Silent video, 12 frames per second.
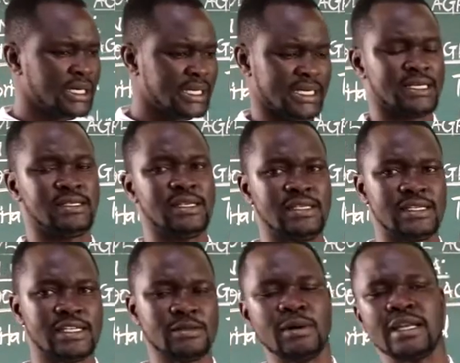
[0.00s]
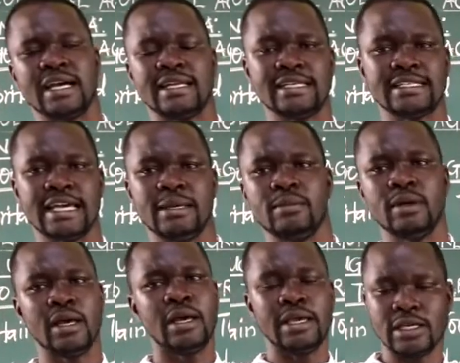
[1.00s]
in existence, but at that time
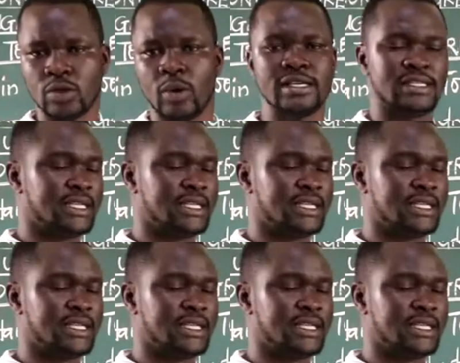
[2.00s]
it was